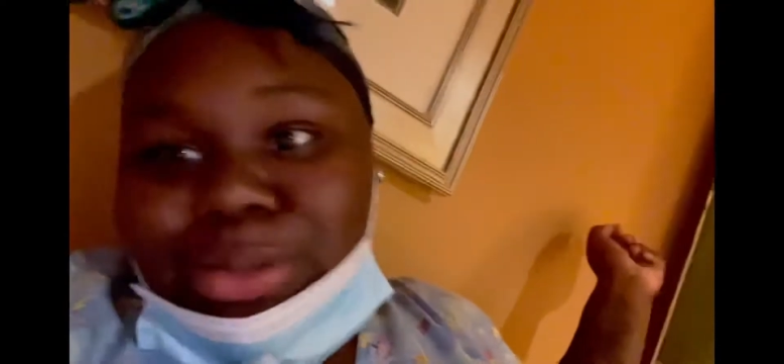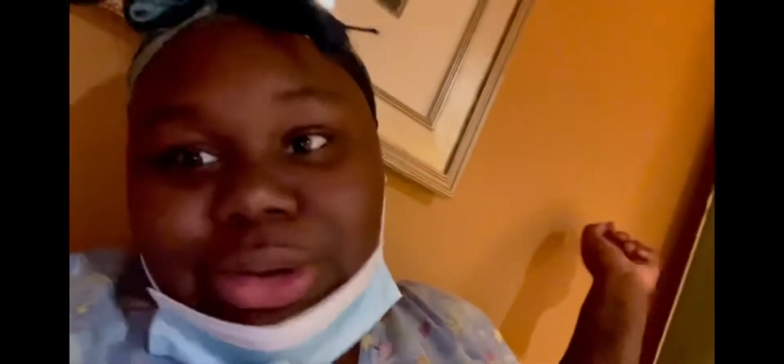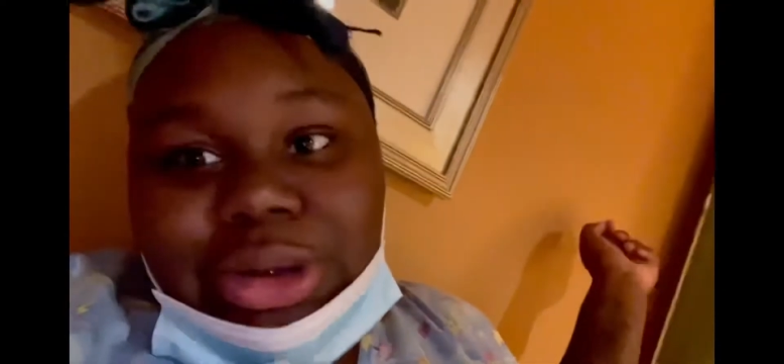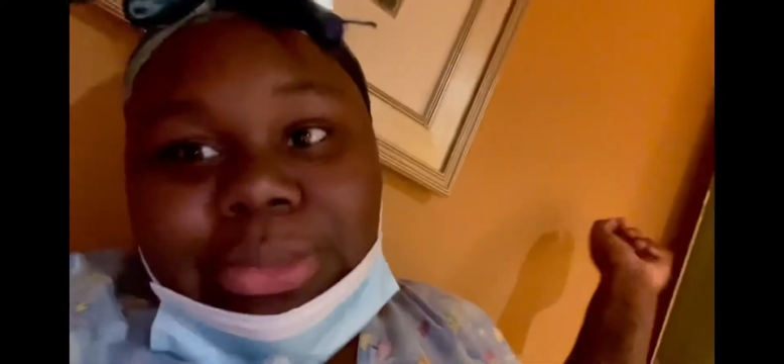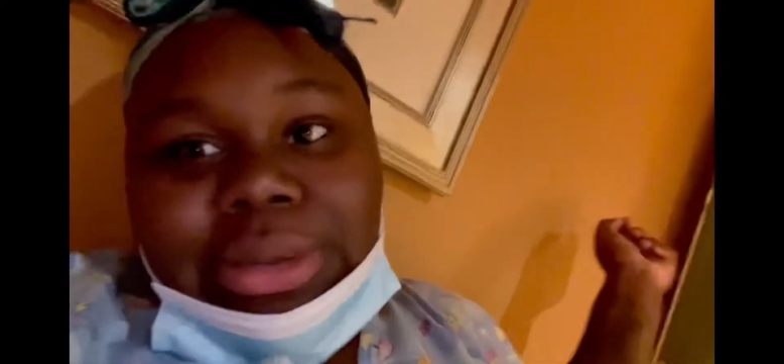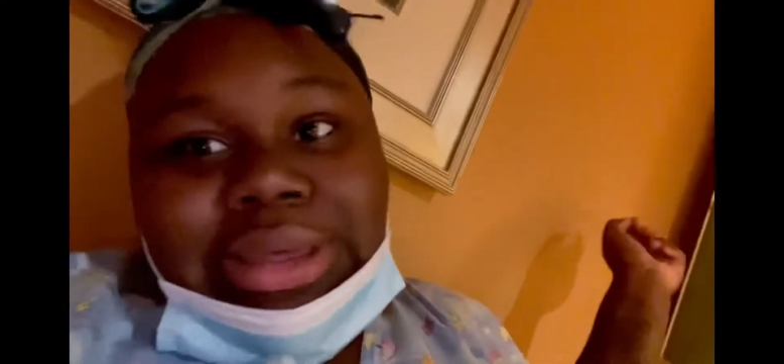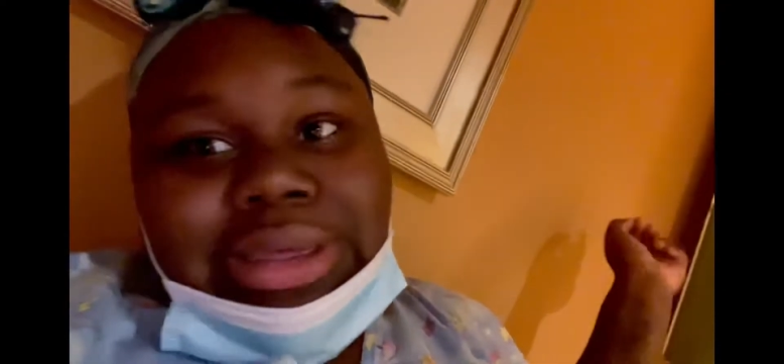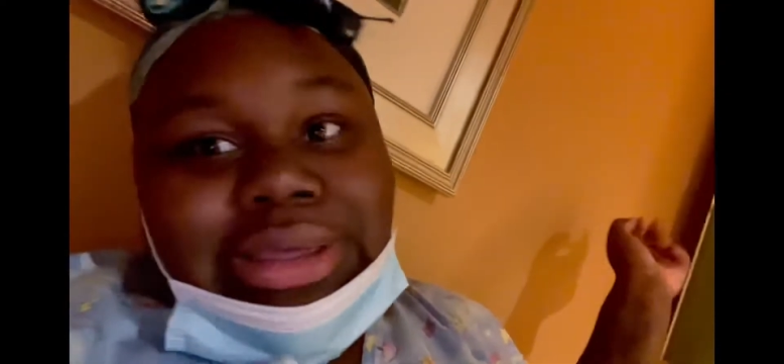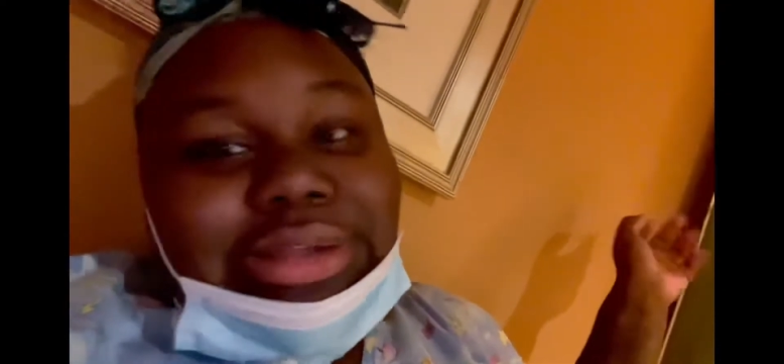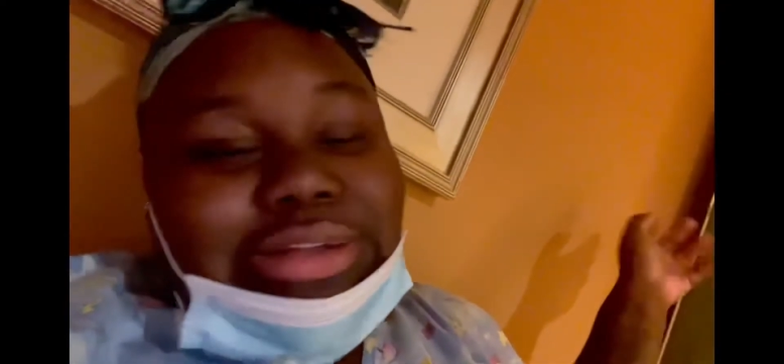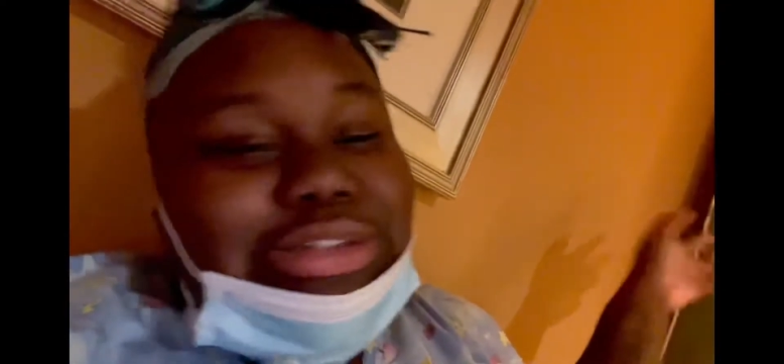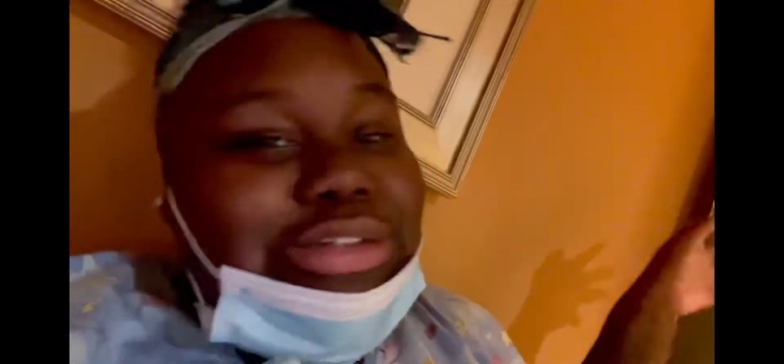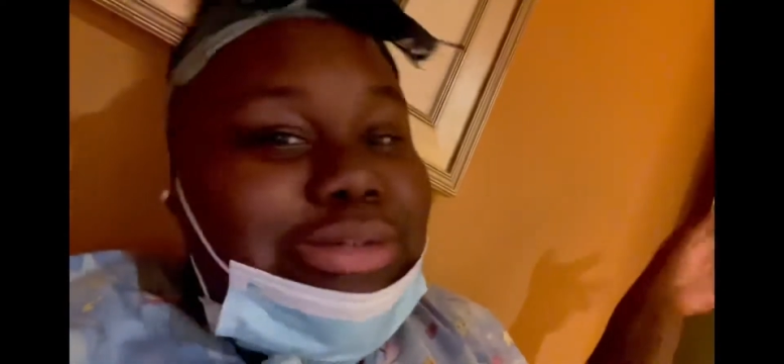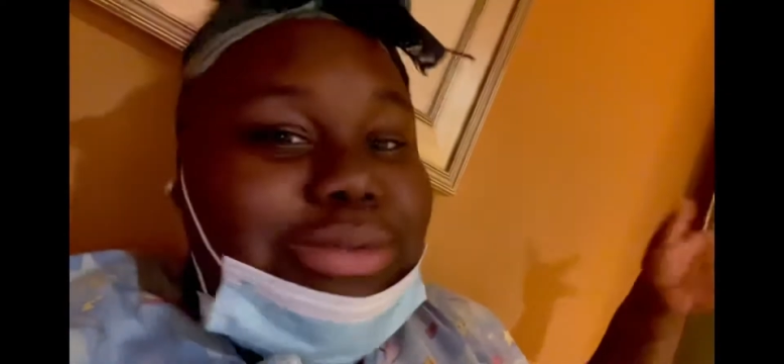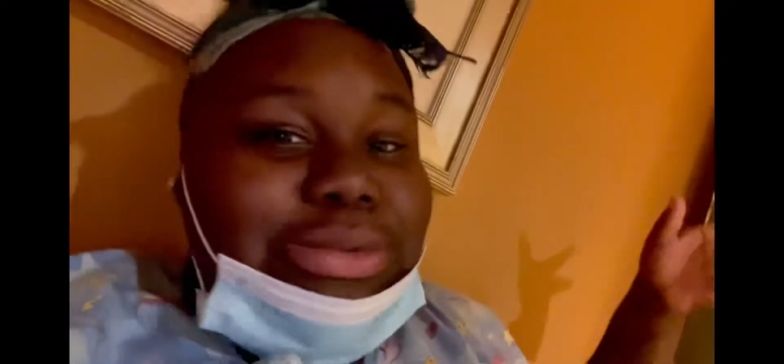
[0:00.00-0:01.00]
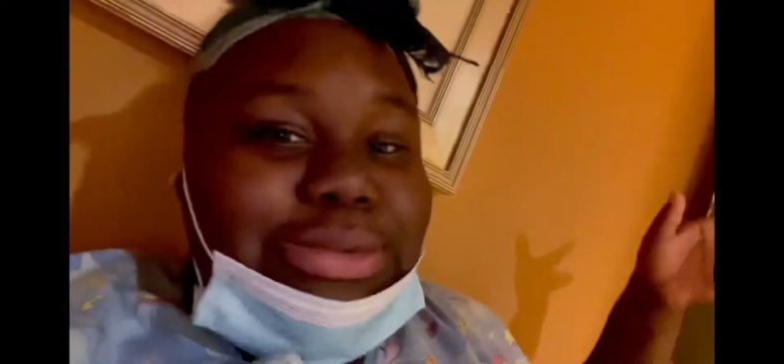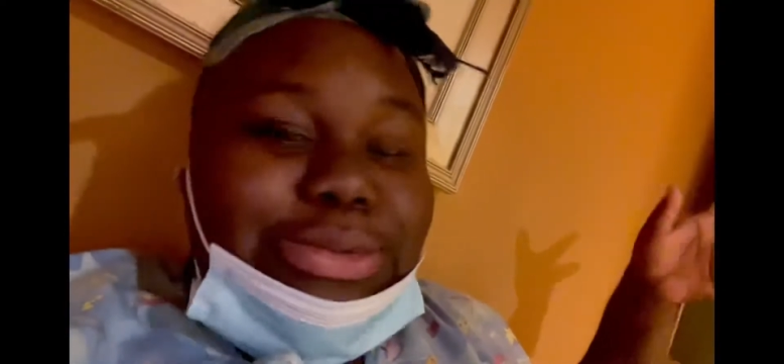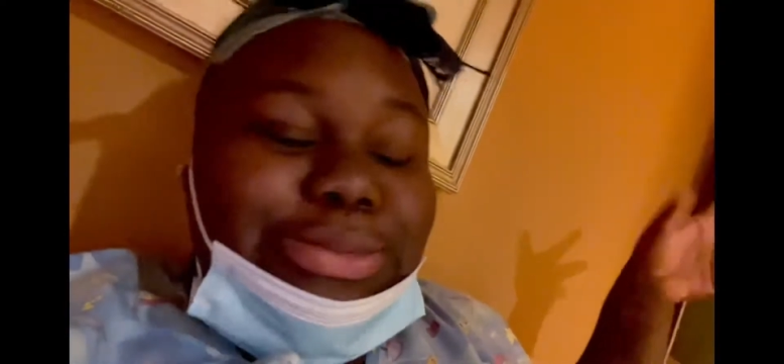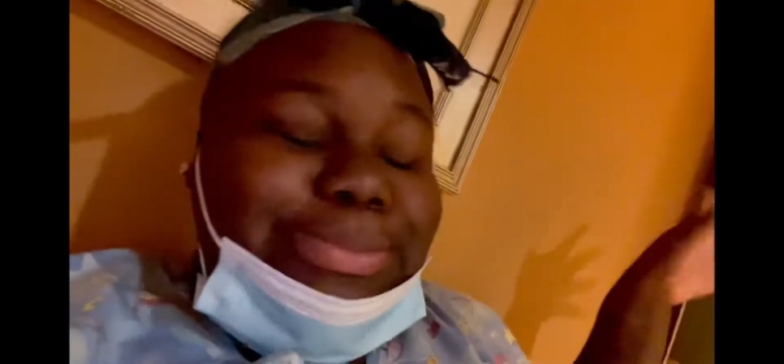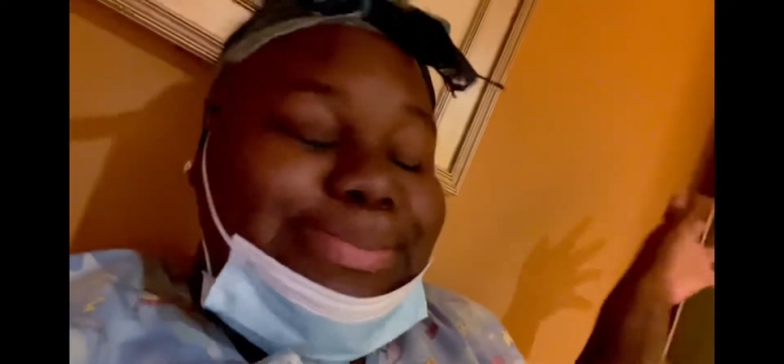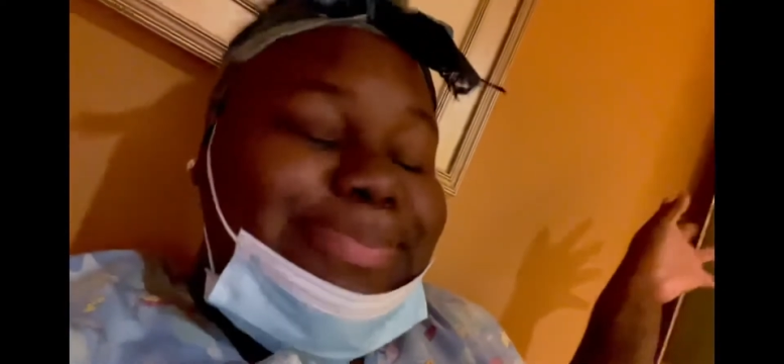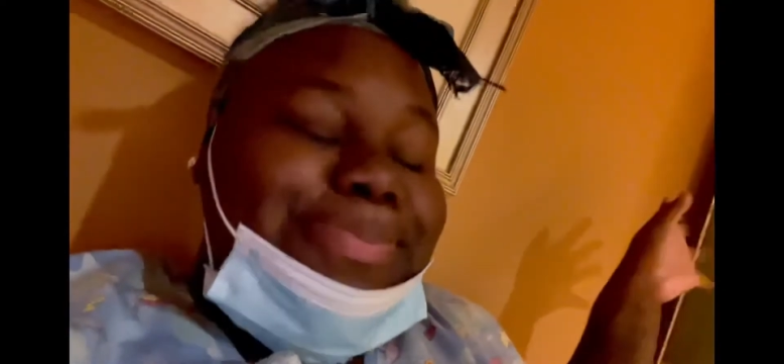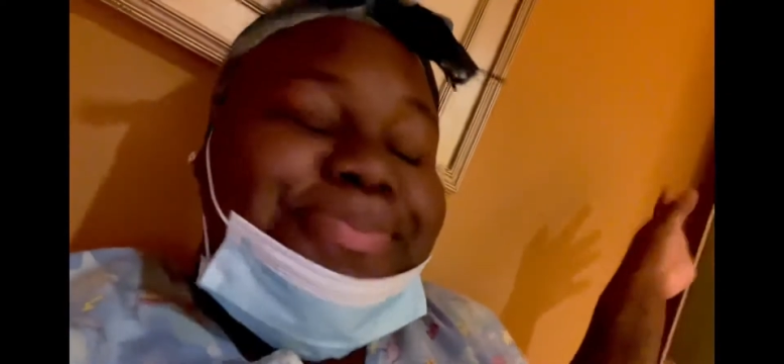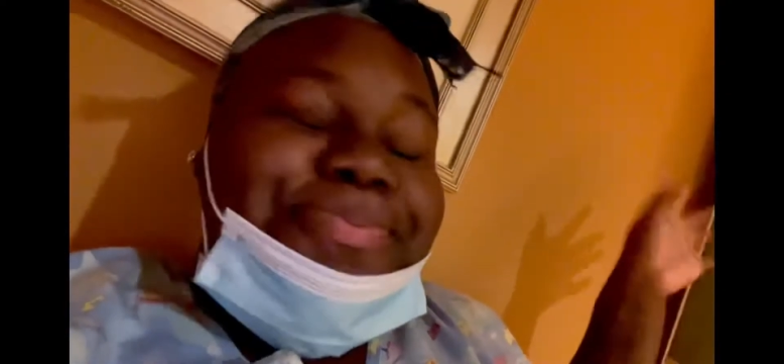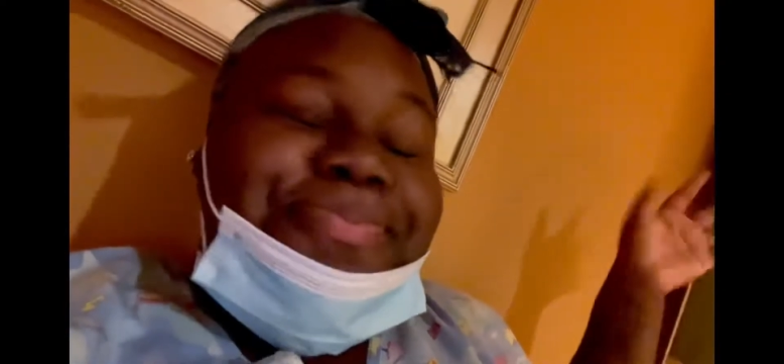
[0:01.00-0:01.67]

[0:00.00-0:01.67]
pretty much, you know,